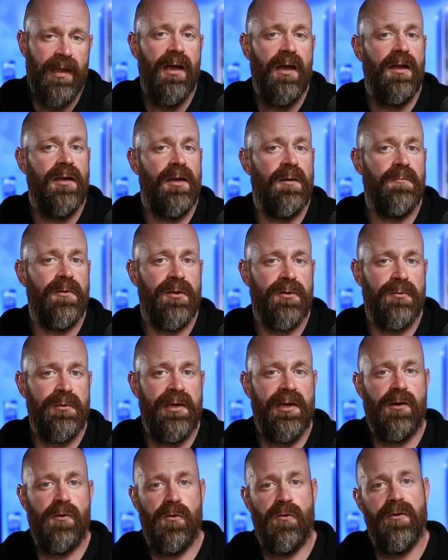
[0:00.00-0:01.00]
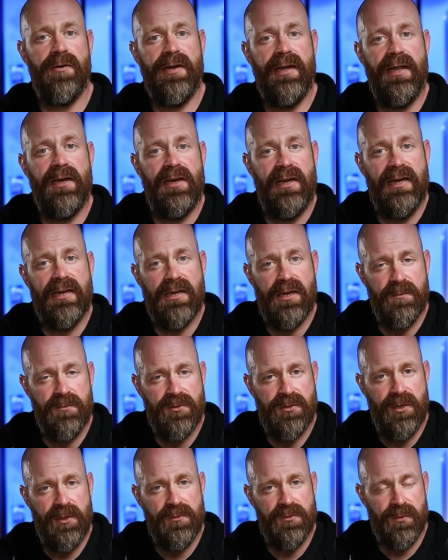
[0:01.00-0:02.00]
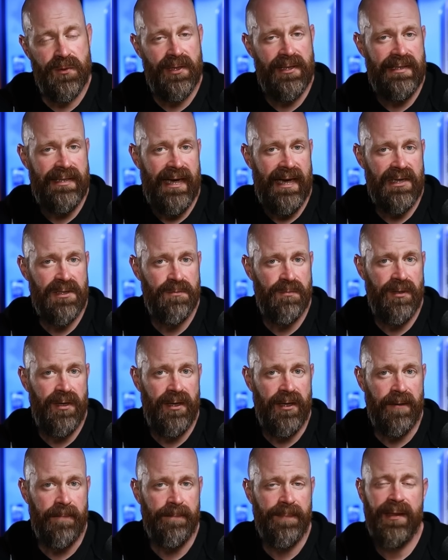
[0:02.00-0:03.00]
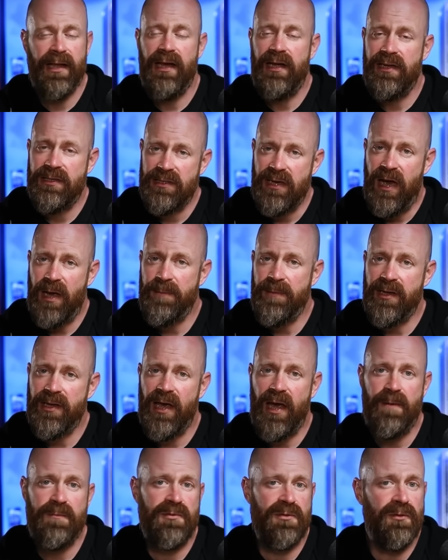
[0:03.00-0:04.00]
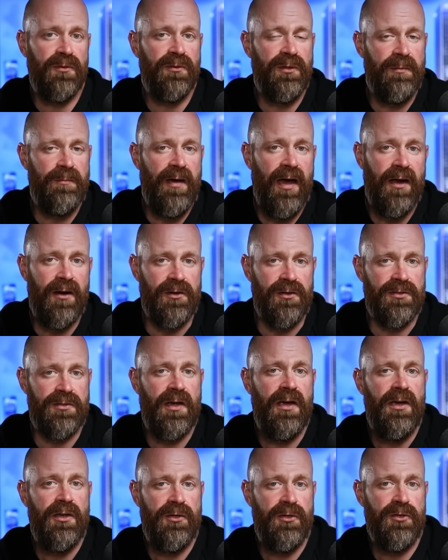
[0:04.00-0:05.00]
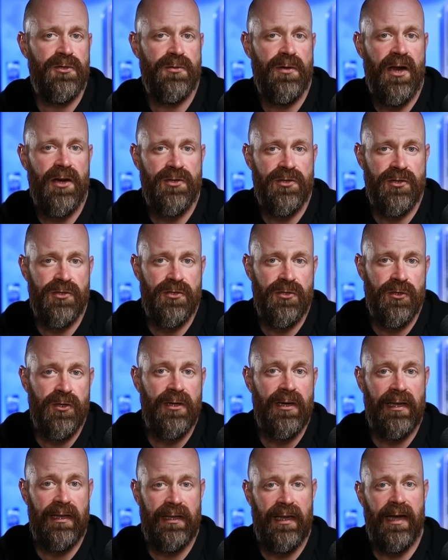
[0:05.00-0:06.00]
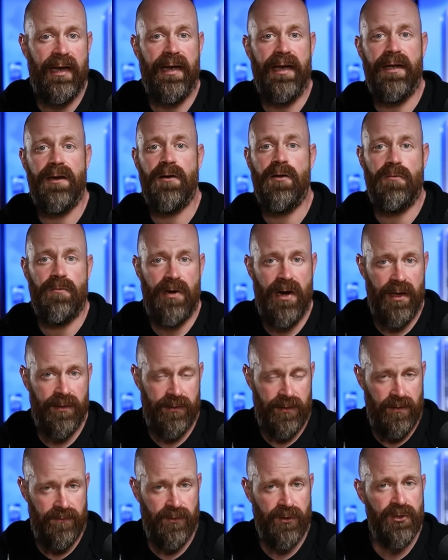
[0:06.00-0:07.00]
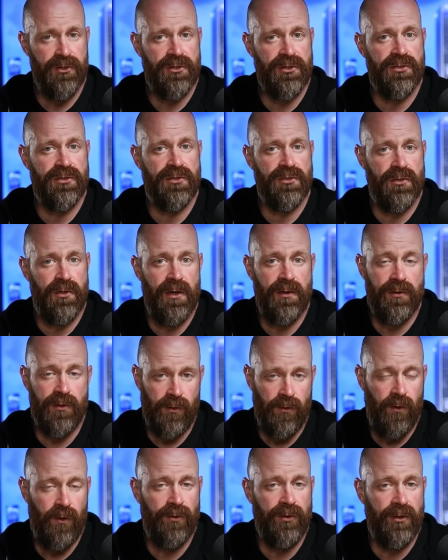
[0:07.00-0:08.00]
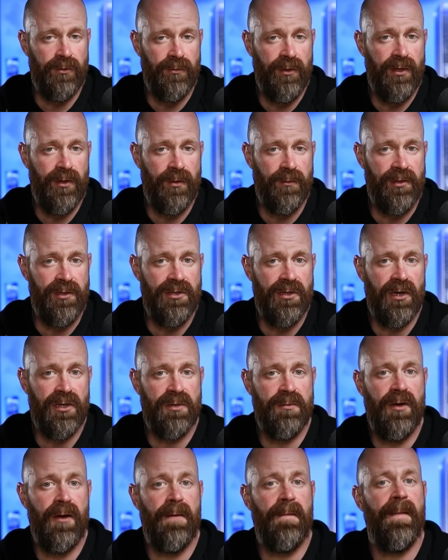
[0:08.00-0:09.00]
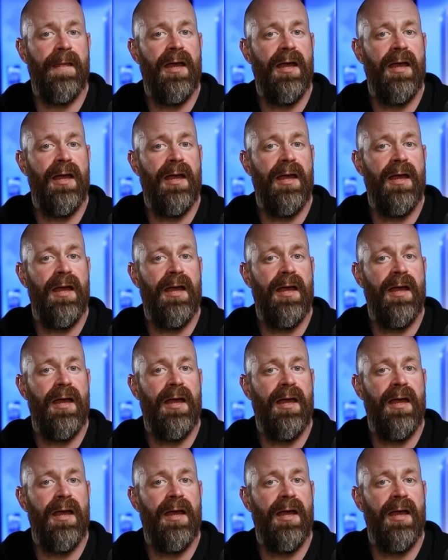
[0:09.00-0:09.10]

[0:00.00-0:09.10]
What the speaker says: Number three, coordinate income streams with tax planning. Timing absolutely matters. Your strategy should align Roth conversions during the golden window that we talked about,